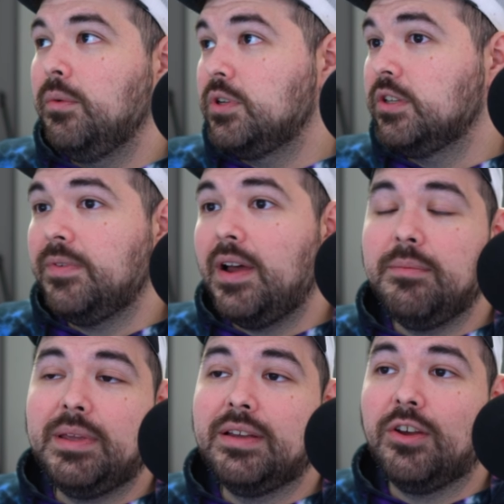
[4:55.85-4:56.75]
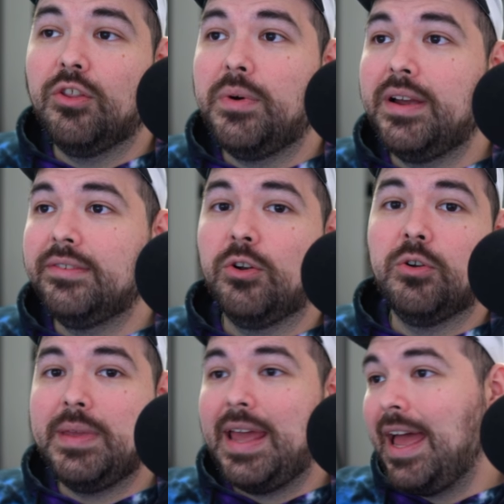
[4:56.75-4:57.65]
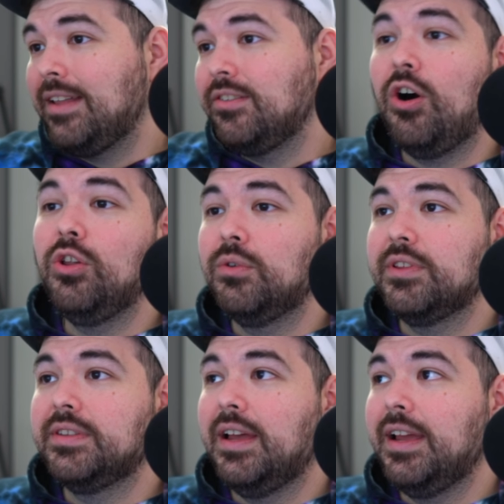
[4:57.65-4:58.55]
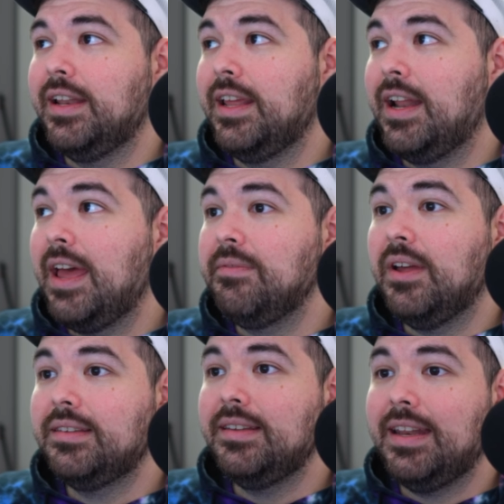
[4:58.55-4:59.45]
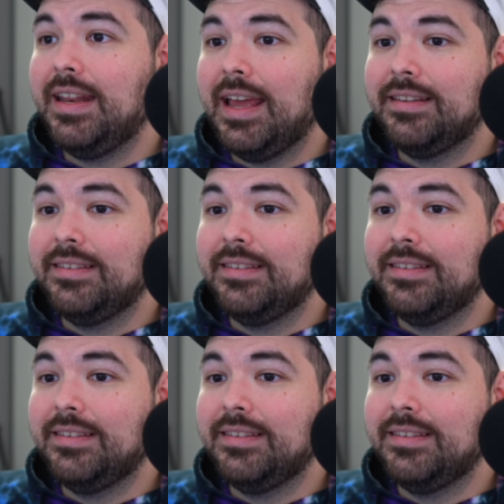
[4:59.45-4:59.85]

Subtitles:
which is fine because otherwise there would be ads all over the site, and I have not seen any ads